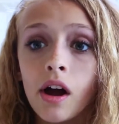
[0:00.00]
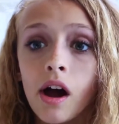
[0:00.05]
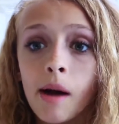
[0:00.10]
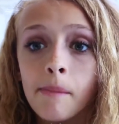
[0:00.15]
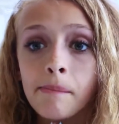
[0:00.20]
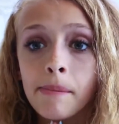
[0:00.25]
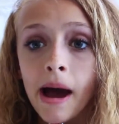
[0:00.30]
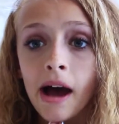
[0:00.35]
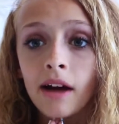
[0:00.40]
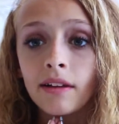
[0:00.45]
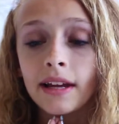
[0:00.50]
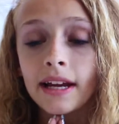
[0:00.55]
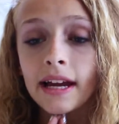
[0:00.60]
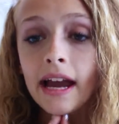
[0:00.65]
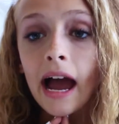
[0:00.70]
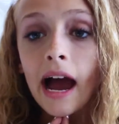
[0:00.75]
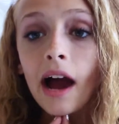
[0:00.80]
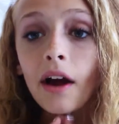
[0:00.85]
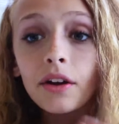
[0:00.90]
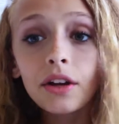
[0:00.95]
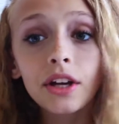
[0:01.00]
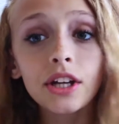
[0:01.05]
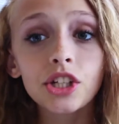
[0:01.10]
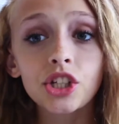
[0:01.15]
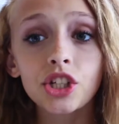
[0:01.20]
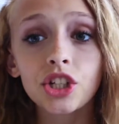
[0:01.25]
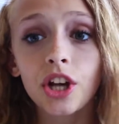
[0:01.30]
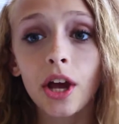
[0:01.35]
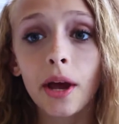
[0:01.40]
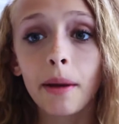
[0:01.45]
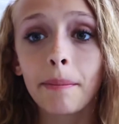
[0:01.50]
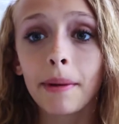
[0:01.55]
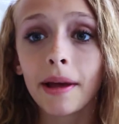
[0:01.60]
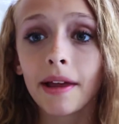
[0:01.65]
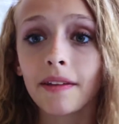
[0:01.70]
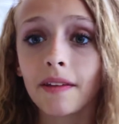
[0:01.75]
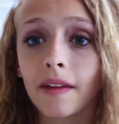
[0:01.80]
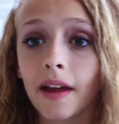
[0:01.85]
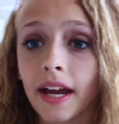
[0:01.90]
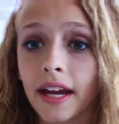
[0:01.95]
about like how you can ship
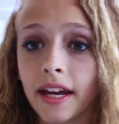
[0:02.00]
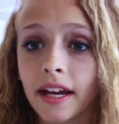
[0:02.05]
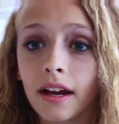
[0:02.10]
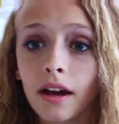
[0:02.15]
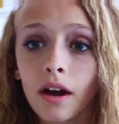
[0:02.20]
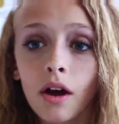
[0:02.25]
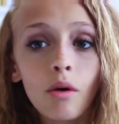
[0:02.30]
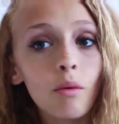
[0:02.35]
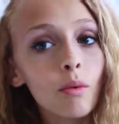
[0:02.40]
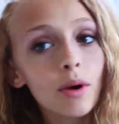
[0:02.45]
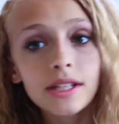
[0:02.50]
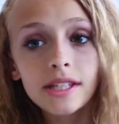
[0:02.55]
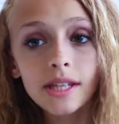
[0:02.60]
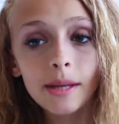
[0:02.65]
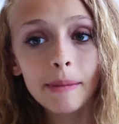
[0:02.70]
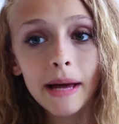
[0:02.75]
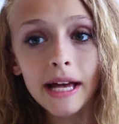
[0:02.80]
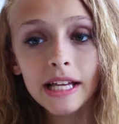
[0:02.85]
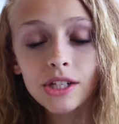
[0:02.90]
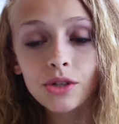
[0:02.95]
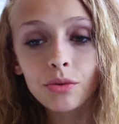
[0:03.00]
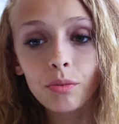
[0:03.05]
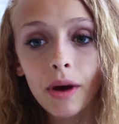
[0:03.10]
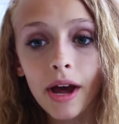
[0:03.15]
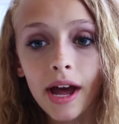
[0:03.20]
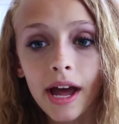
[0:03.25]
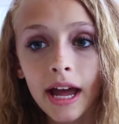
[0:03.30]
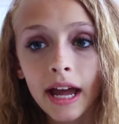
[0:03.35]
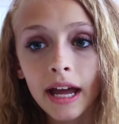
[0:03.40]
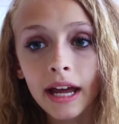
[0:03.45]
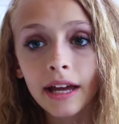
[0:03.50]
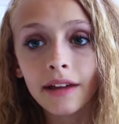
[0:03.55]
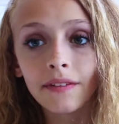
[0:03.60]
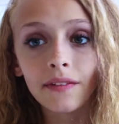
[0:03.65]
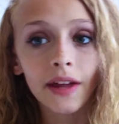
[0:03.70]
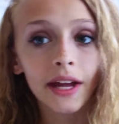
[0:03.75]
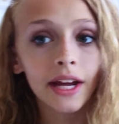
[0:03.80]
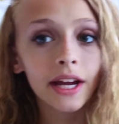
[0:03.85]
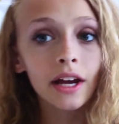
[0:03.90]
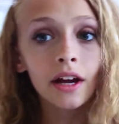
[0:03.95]
and like what's the best way and
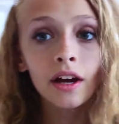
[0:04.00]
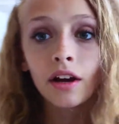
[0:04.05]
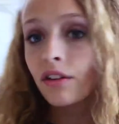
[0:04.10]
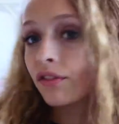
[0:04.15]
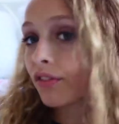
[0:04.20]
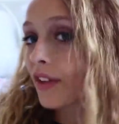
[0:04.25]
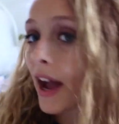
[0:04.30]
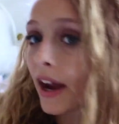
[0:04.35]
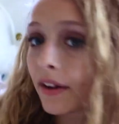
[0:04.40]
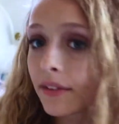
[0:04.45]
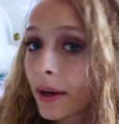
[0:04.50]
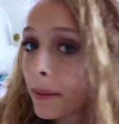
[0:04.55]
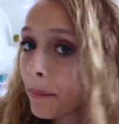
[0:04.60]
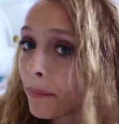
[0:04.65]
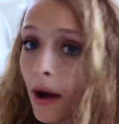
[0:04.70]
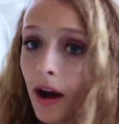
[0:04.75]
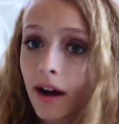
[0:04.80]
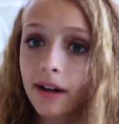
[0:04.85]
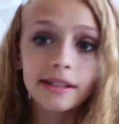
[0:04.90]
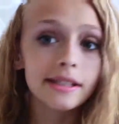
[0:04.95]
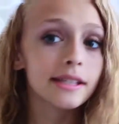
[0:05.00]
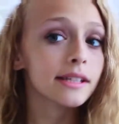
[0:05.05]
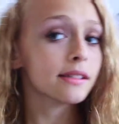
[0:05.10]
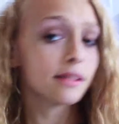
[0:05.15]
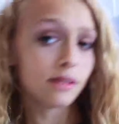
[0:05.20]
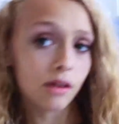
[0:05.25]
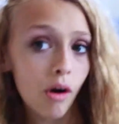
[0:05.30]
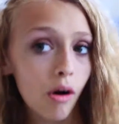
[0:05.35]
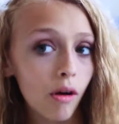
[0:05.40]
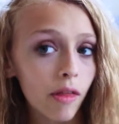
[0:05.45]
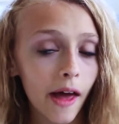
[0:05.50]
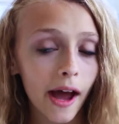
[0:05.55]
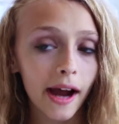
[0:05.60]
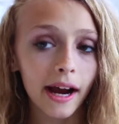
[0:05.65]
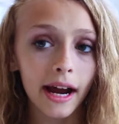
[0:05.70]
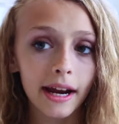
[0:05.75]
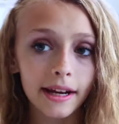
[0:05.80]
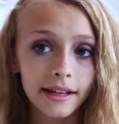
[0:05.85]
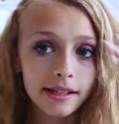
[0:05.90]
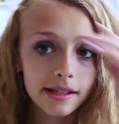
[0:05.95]
like flat rate boxes and all that
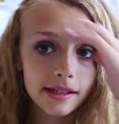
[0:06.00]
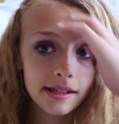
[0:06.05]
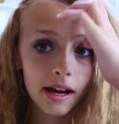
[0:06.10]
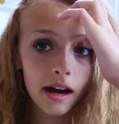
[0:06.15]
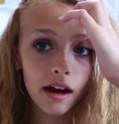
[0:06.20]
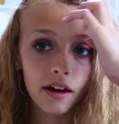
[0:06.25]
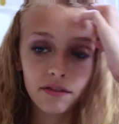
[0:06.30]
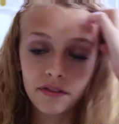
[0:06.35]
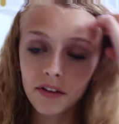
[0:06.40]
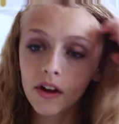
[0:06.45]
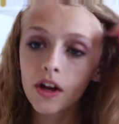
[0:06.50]
kind of stuff.